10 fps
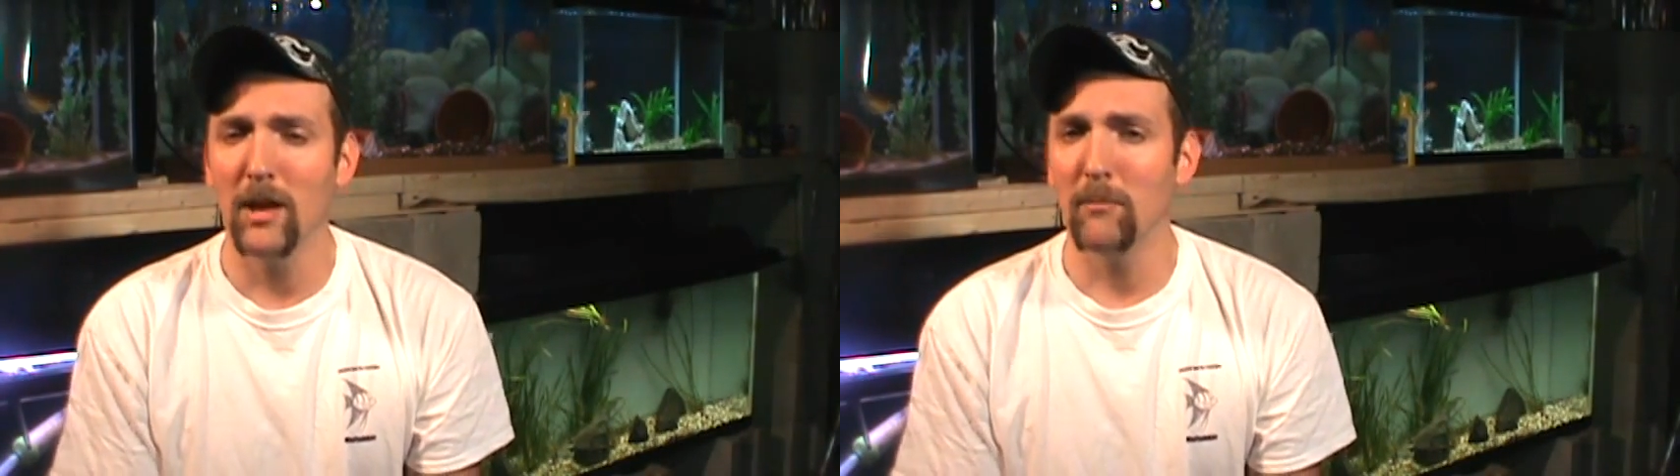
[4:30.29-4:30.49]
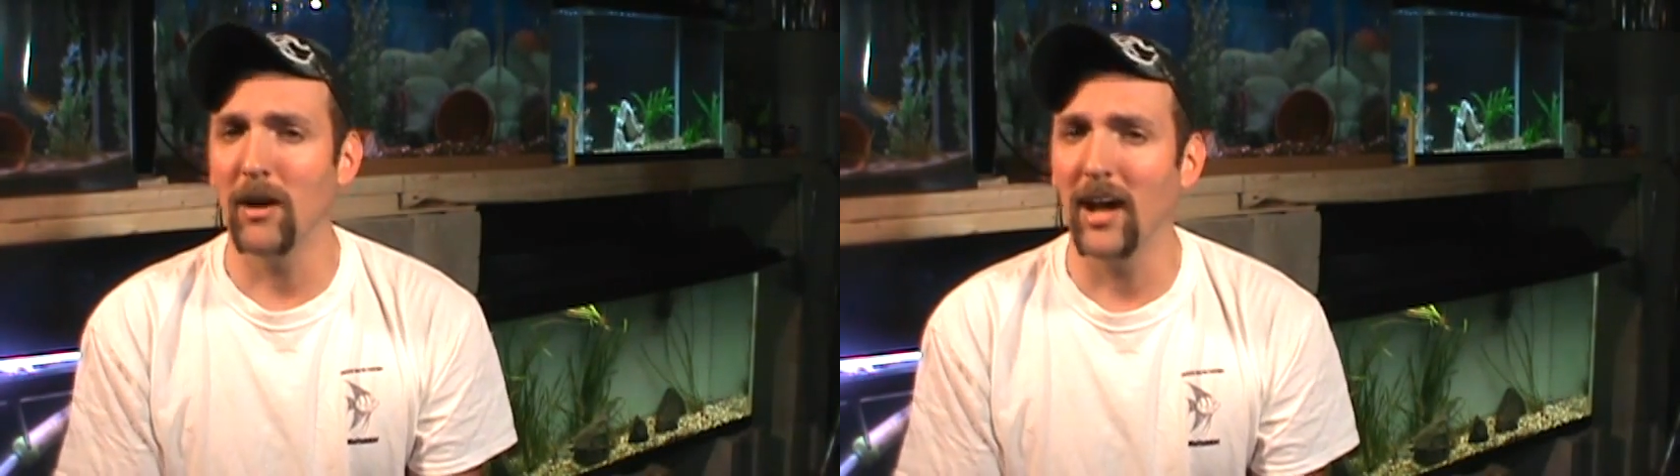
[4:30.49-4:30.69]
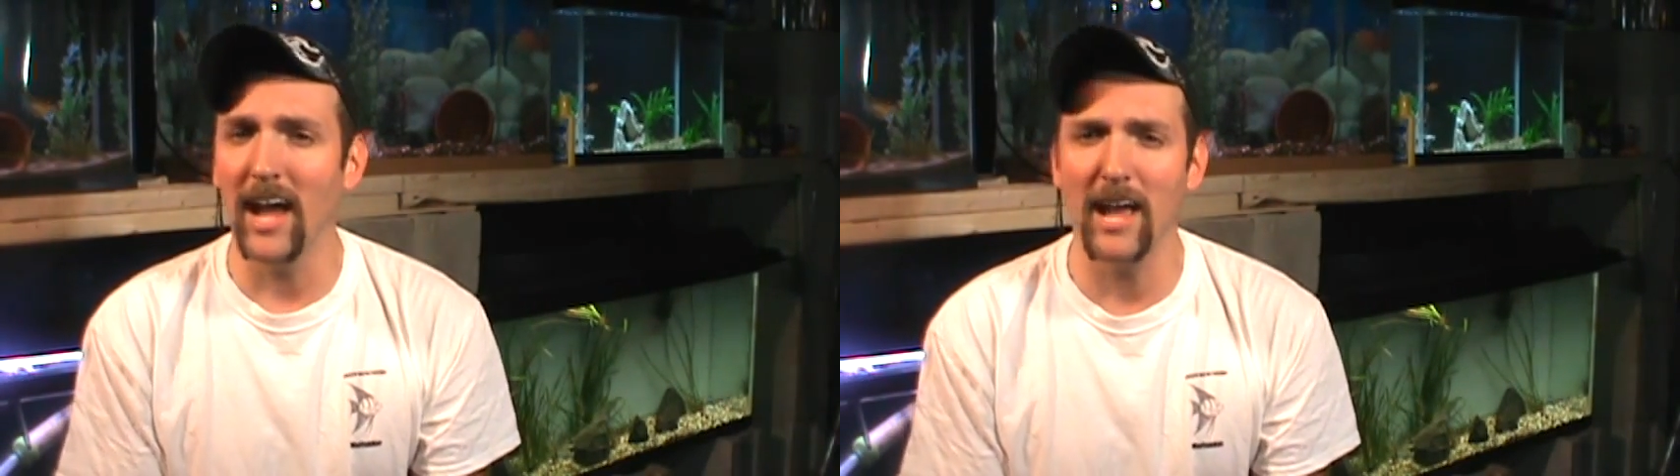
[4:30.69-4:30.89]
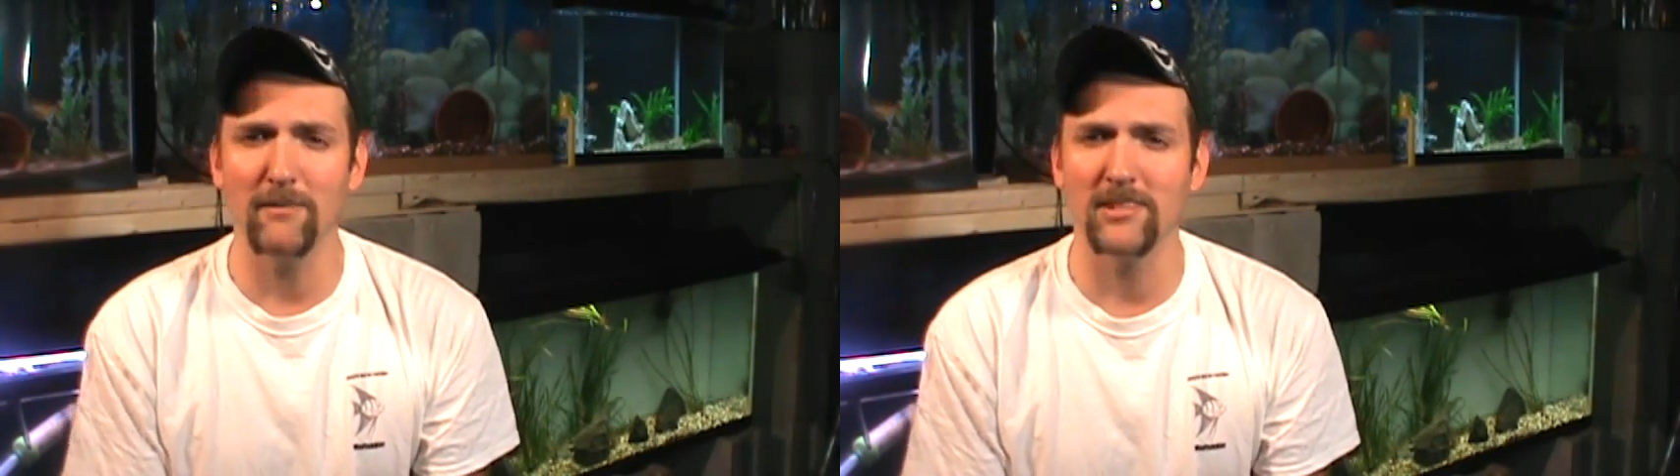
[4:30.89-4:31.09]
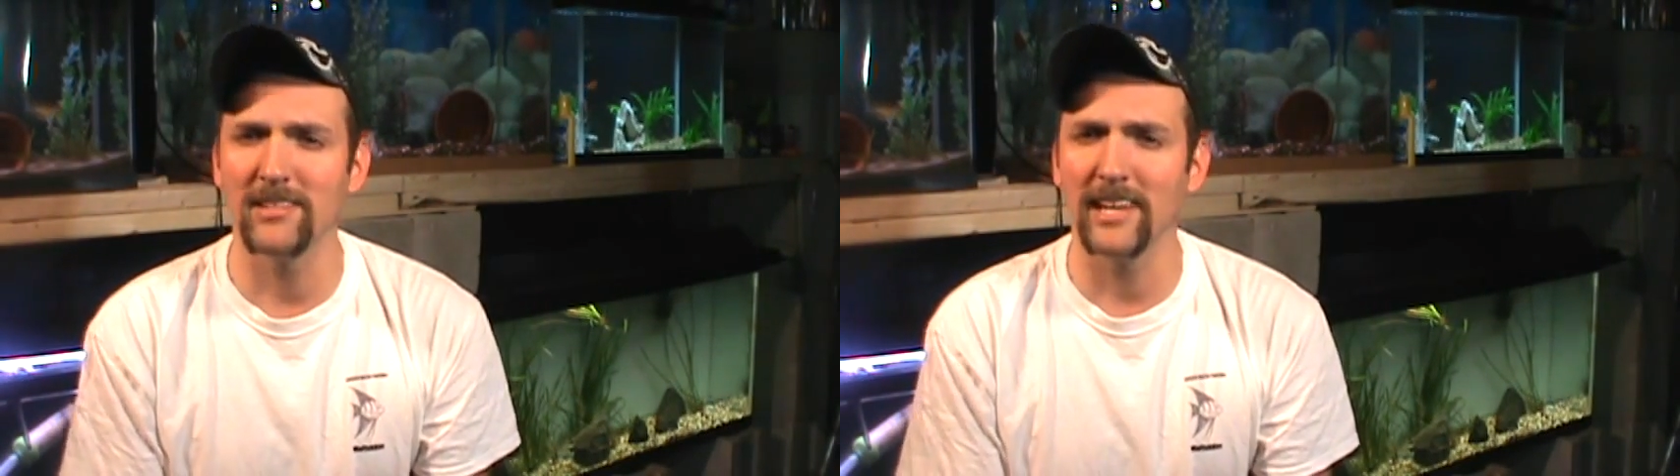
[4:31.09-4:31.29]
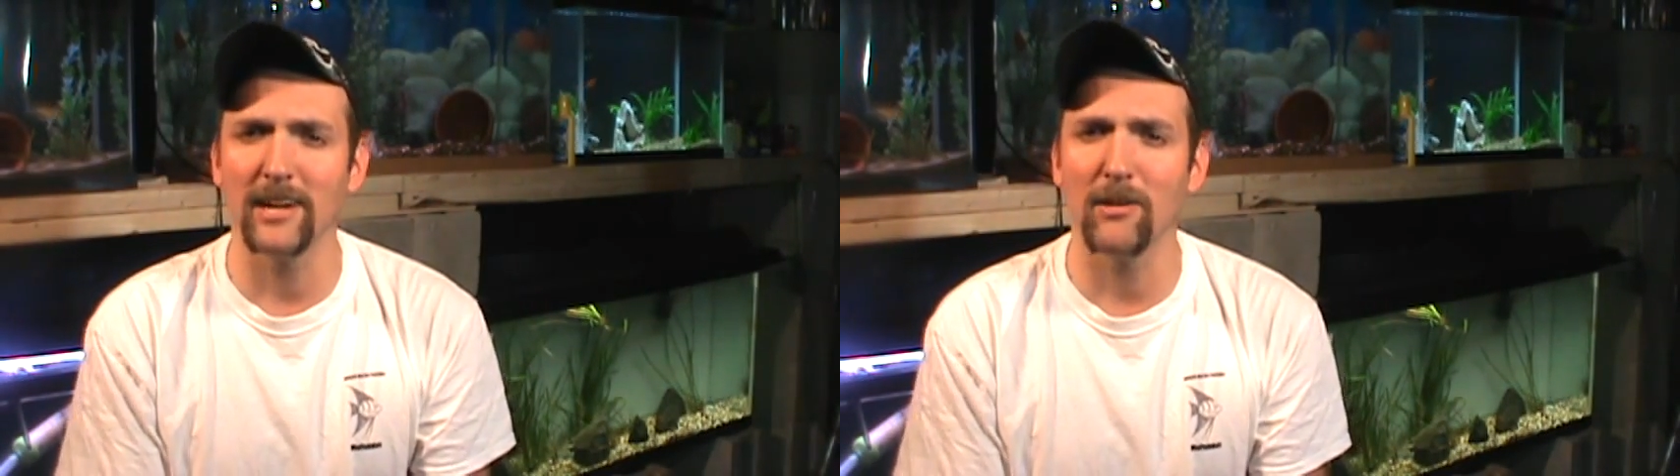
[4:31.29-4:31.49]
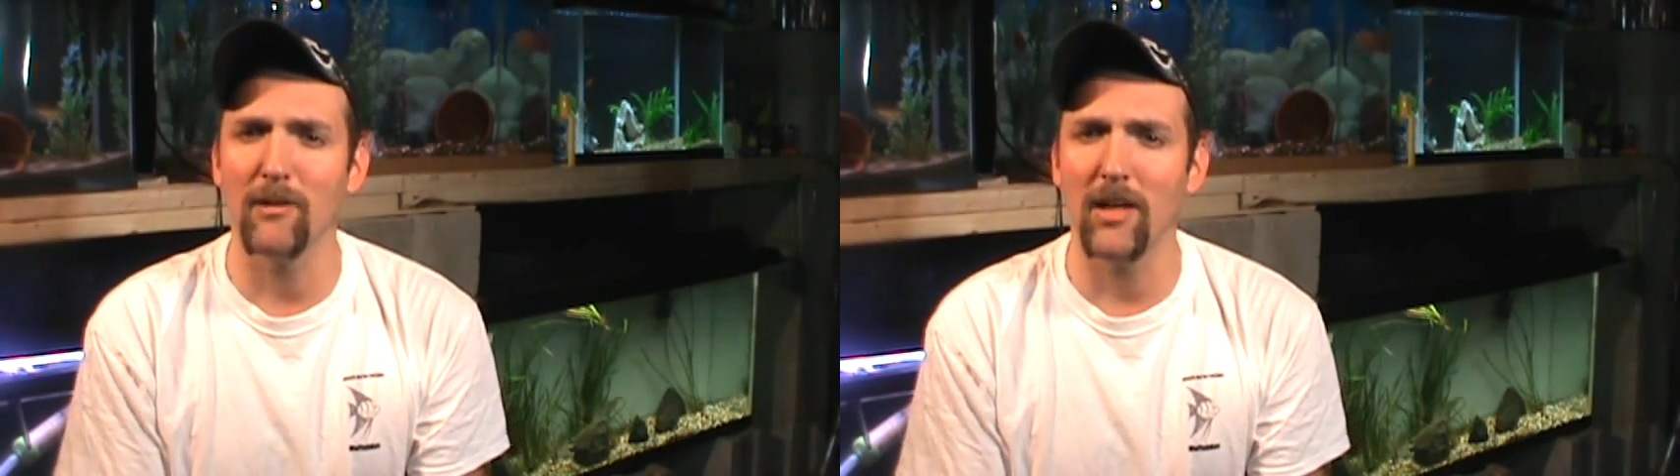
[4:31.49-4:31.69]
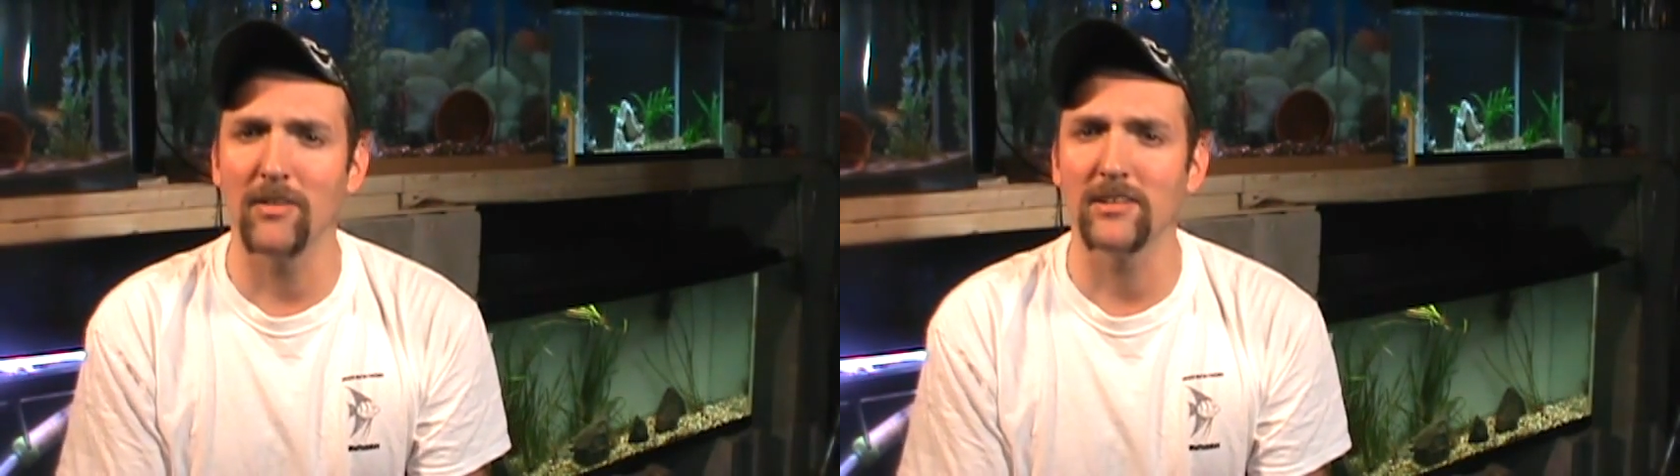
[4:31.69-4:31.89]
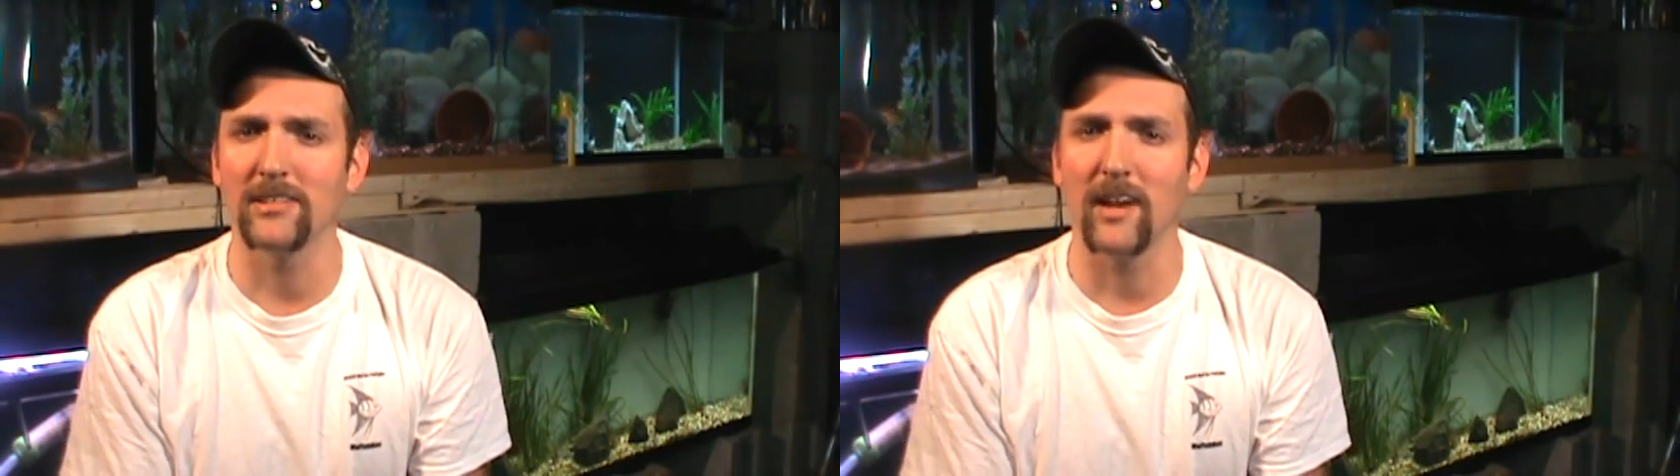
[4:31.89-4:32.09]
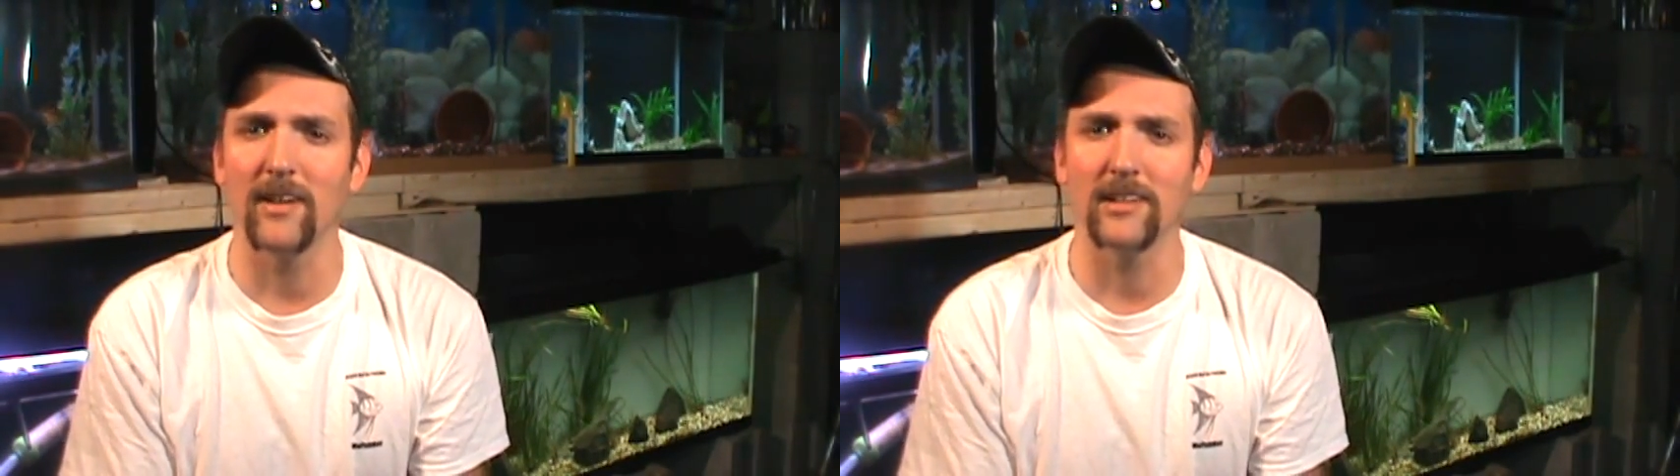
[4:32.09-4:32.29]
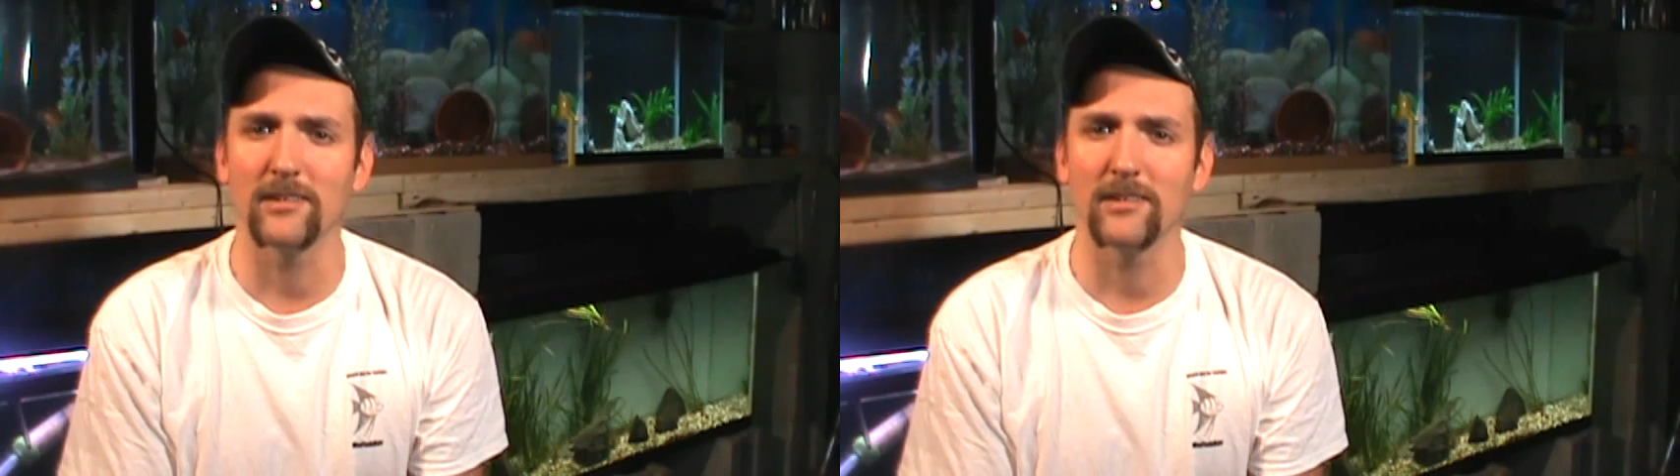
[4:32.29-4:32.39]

but I haven't seen it around this area,